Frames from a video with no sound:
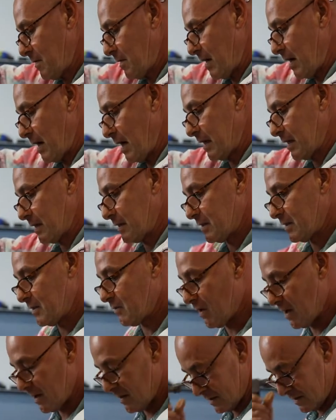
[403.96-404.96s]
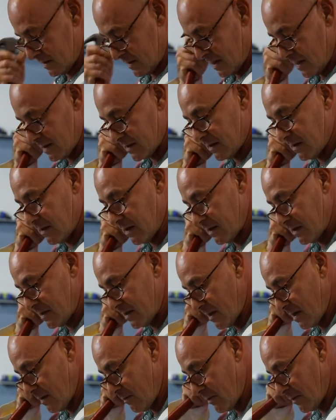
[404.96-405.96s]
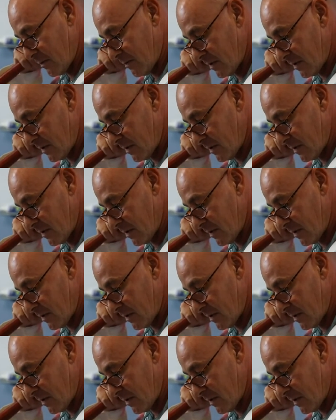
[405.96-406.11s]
I can see why this takes a lot of time, Herman.